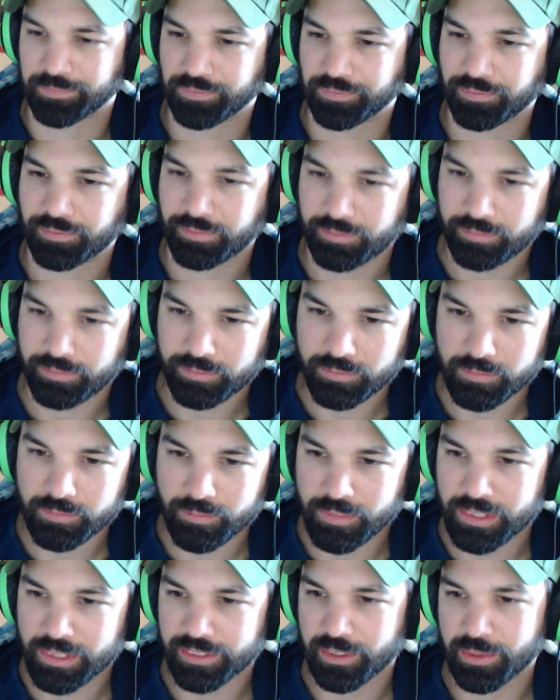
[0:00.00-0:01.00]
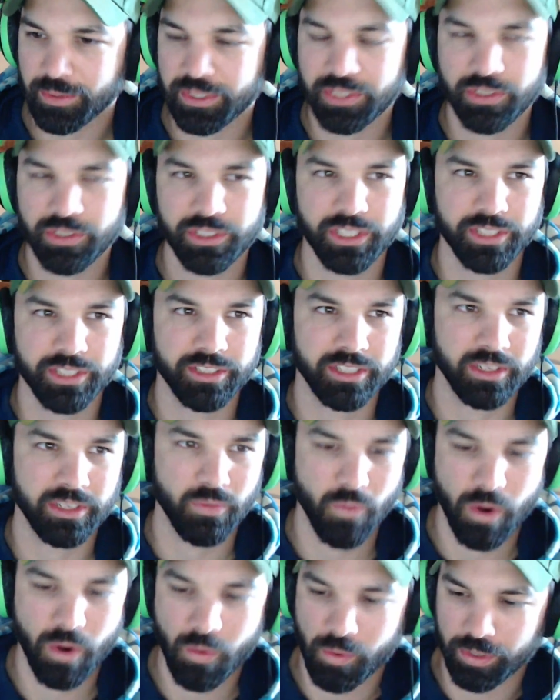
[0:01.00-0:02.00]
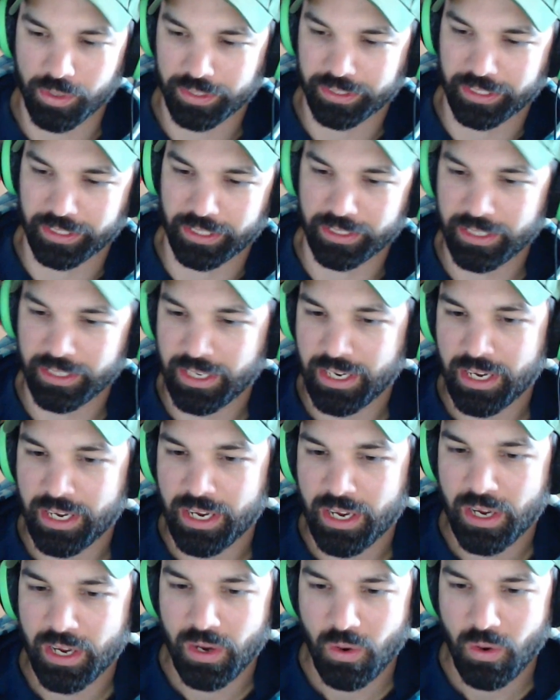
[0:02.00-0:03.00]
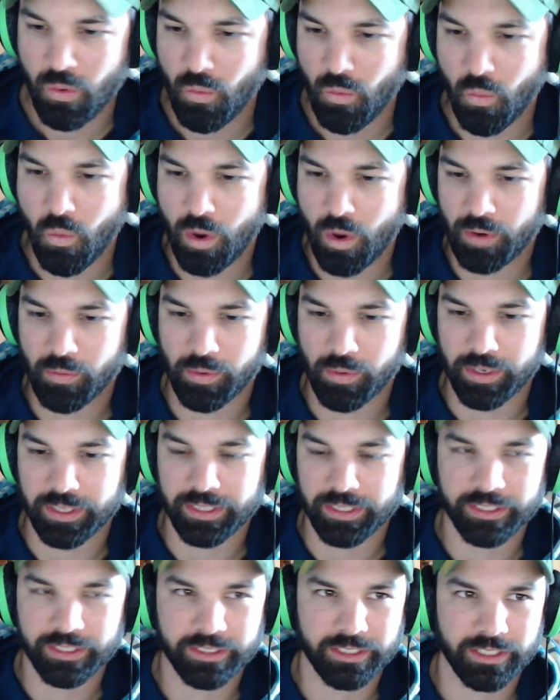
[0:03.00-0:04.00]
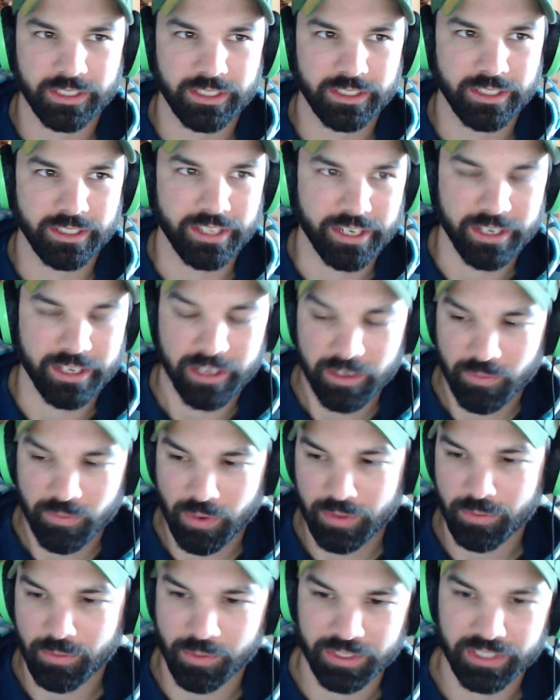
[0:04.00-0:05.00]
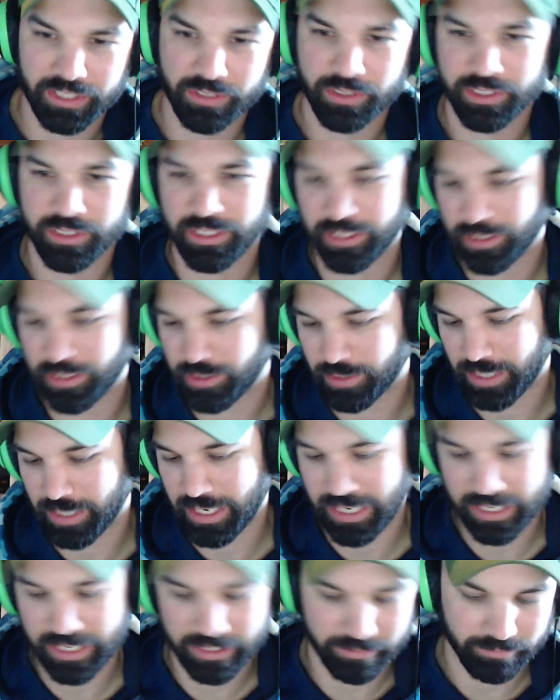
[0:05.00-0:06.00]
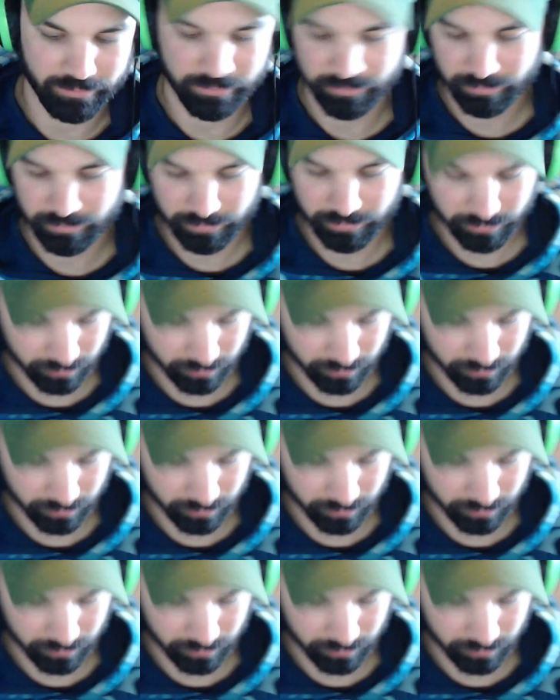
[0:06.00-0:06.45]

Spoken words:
So it was interesting to see what was there and what was interesting to try and get out,